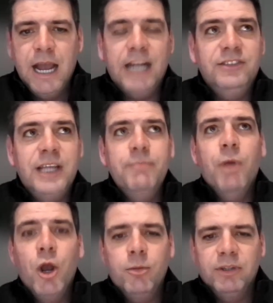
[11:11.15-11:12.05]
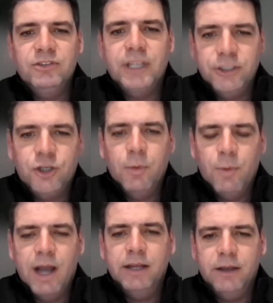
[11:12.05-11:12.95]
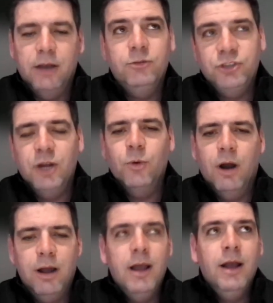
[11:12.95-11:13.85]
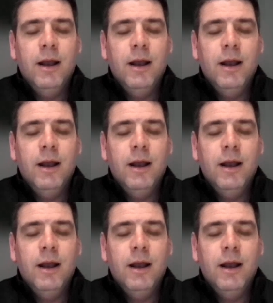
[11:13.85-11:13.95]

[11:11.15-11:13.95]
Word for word: And it's them moments that you come away and go, do you know what?